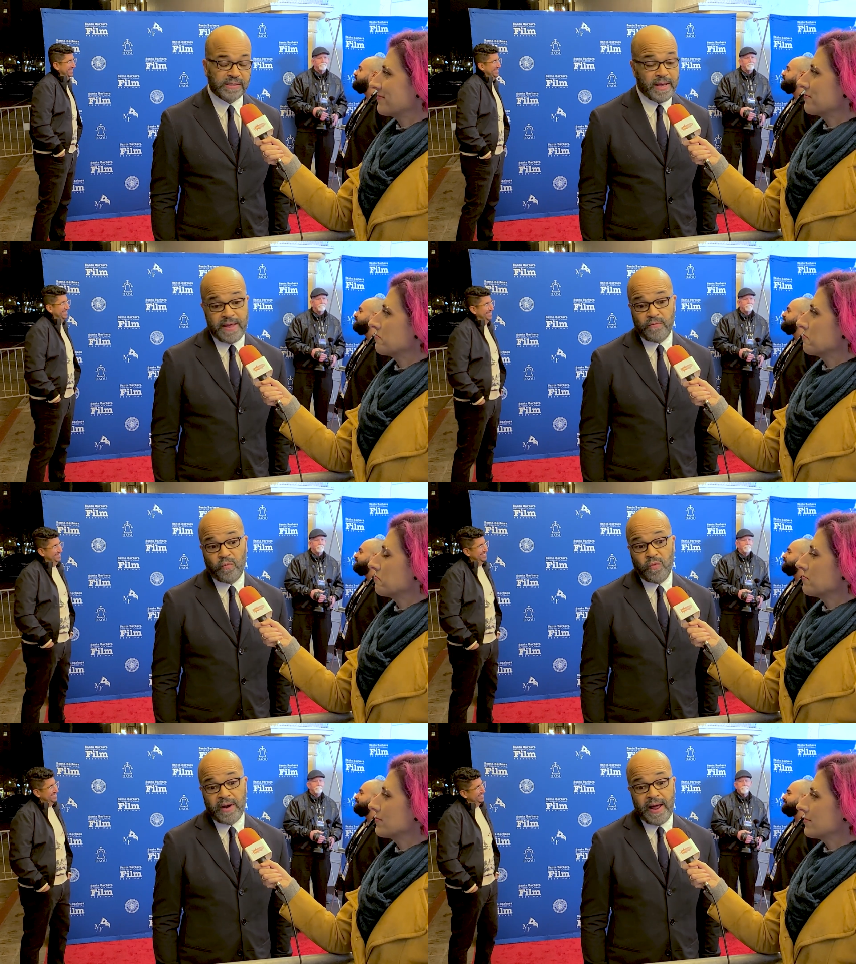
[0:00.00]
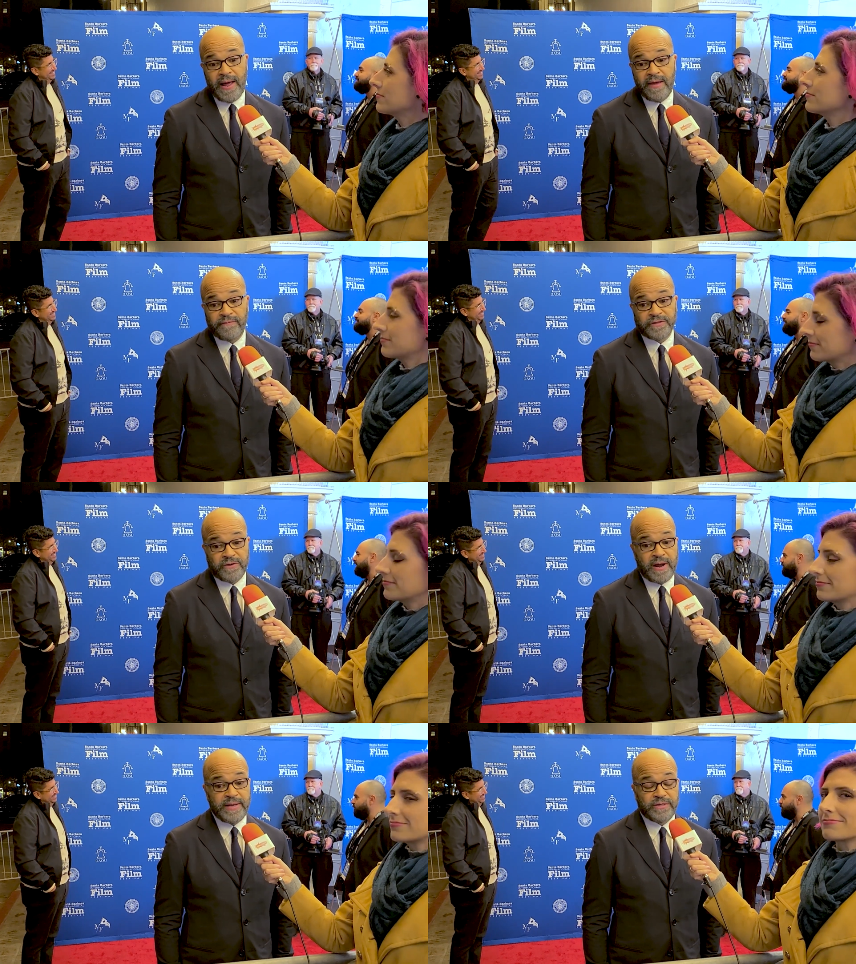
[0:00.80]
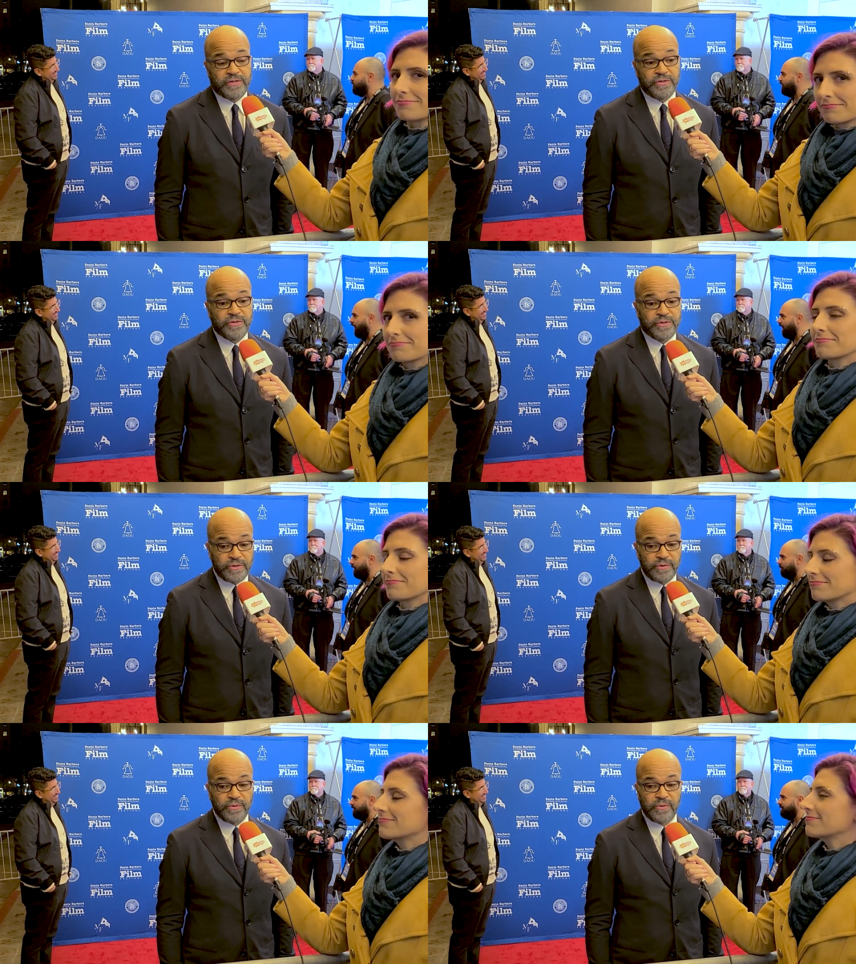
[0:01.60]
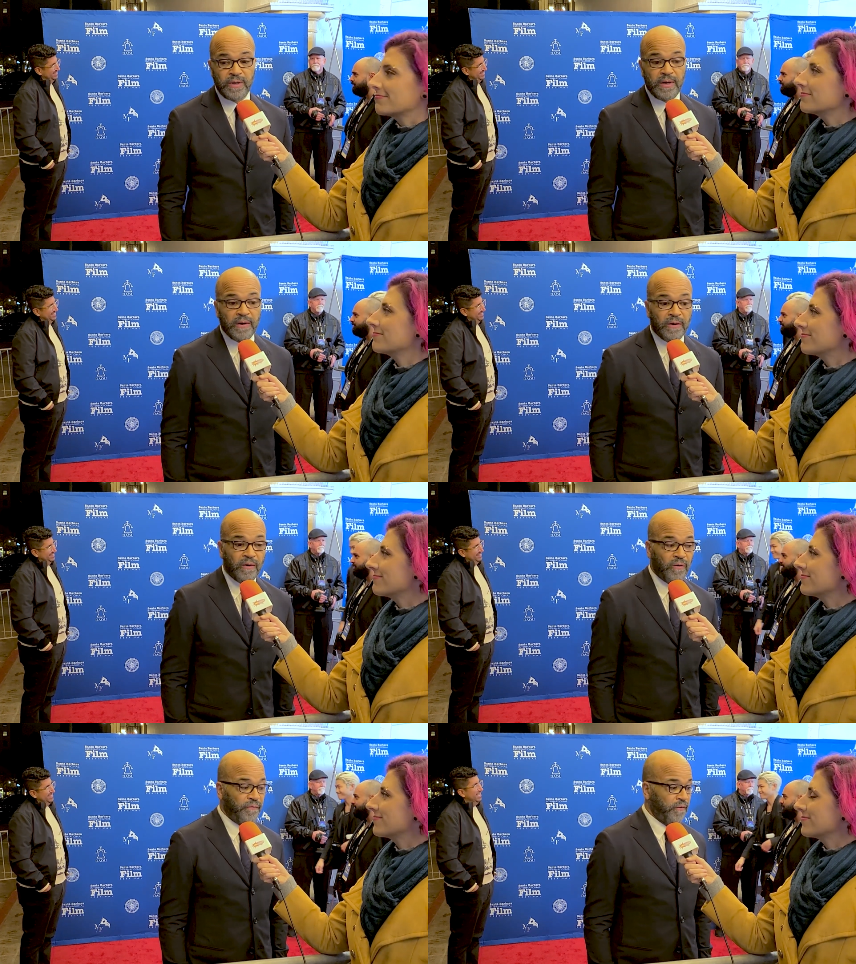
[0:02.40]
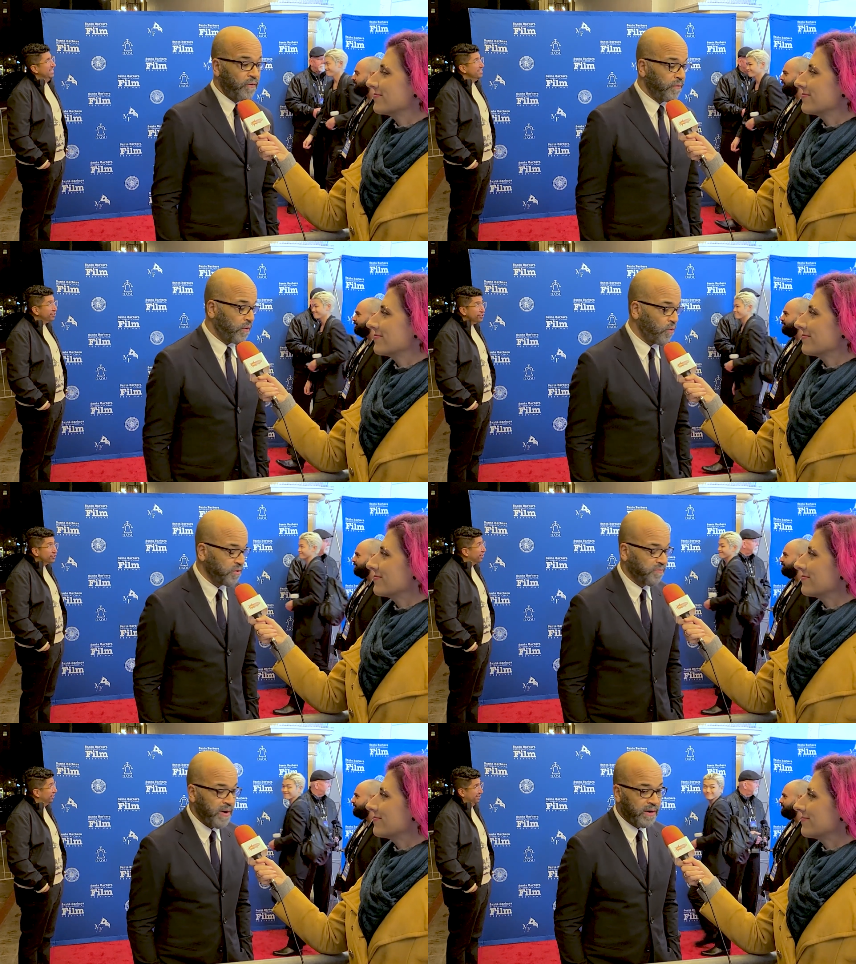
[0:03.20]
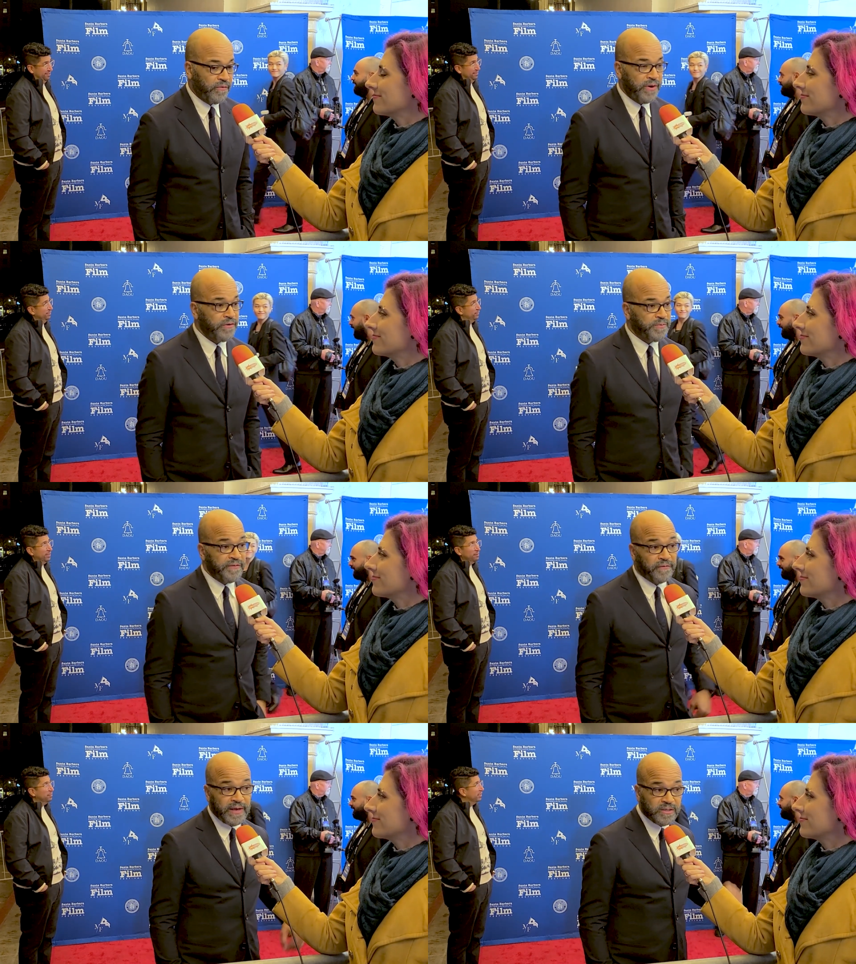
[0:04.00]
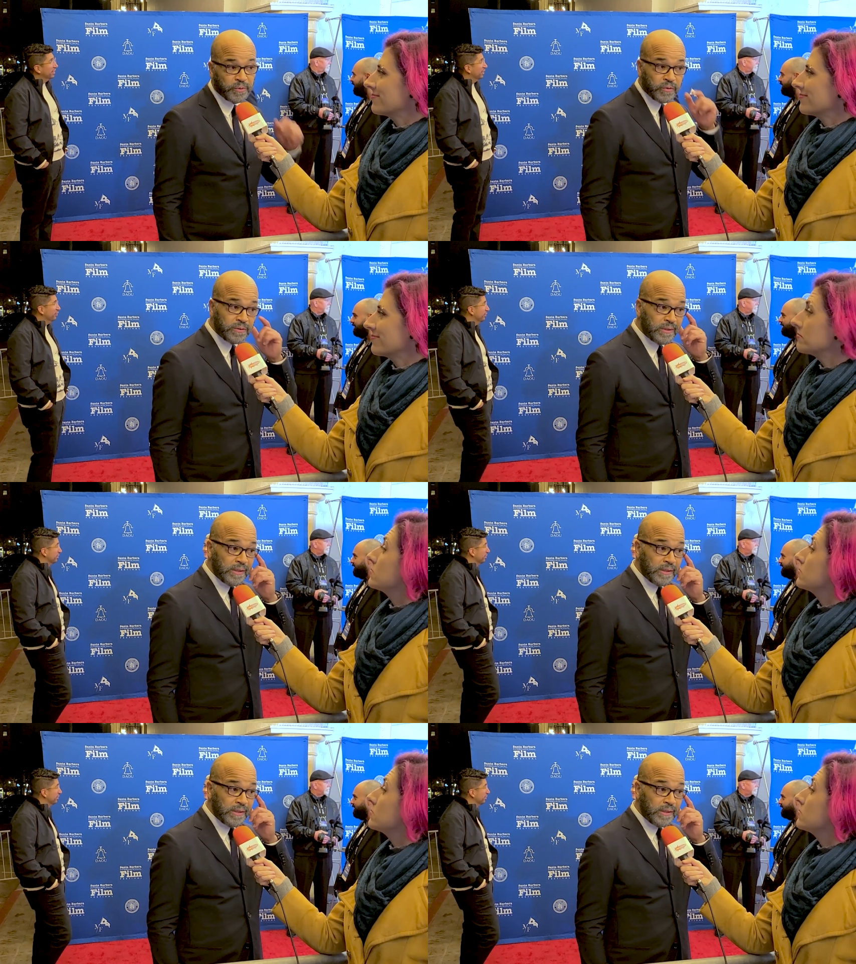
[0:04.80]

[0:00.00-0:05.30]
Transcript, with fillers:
Speaker 1: And what I have tried to do over the course of my career is be flexible